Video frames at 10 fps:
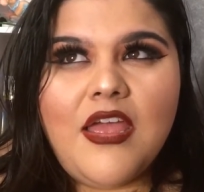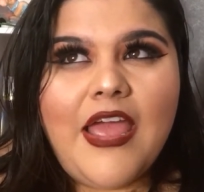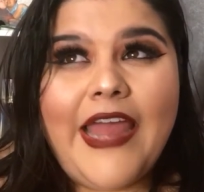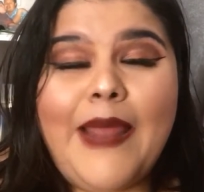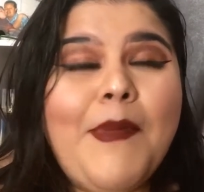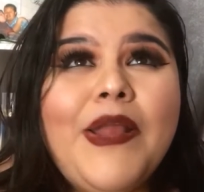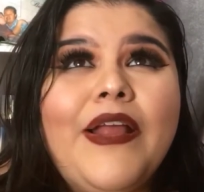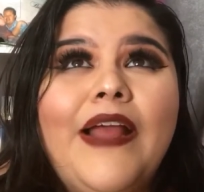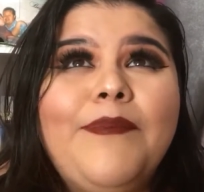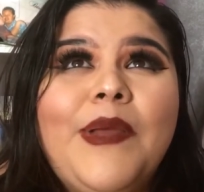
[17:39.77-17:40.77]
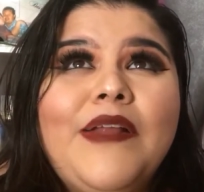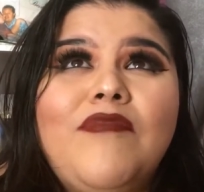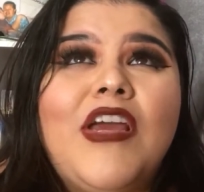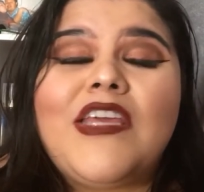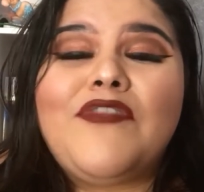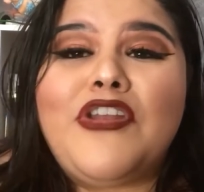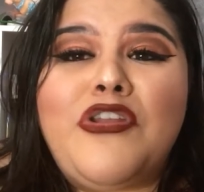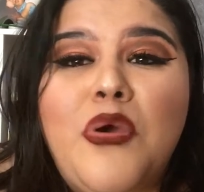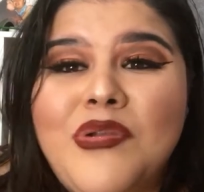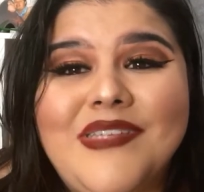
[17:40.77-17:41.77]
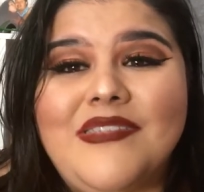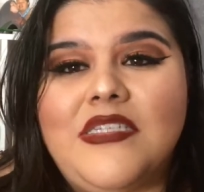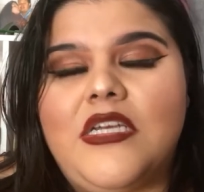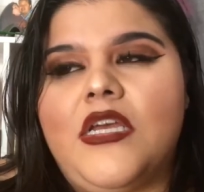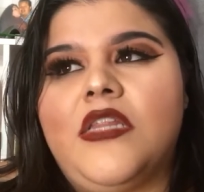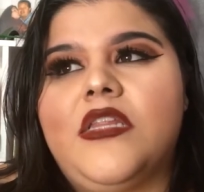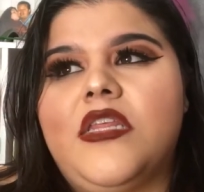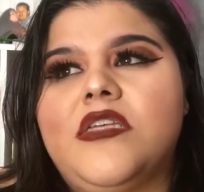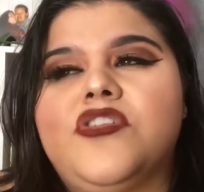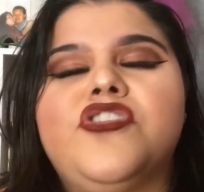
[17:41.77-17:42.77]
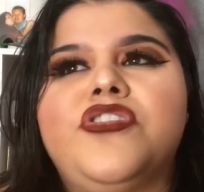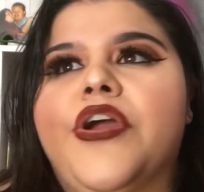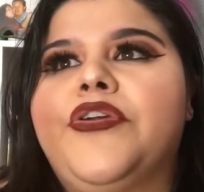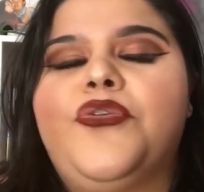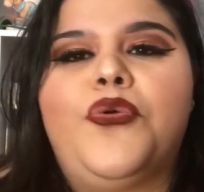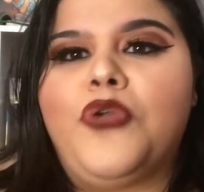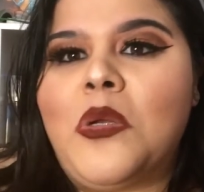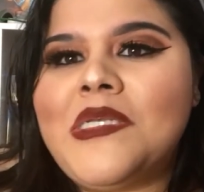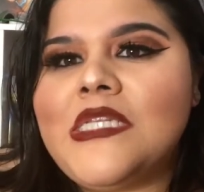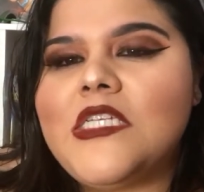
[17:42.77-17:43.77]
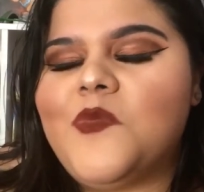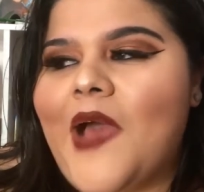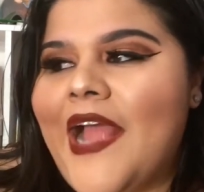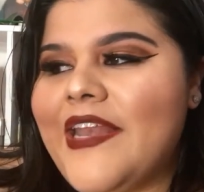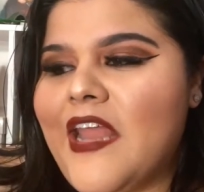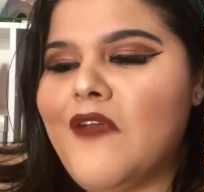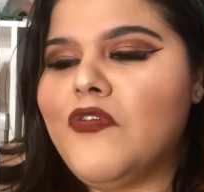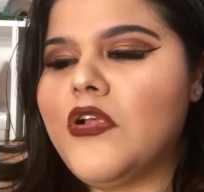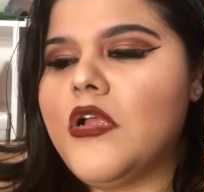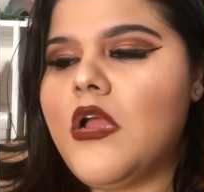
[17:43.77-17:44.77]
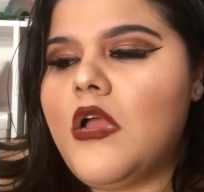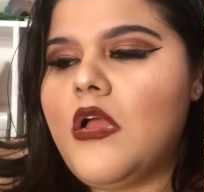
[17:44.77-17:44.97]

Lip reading: and I might have not even noticed it, and the things, you're young, you don't notice things, but I never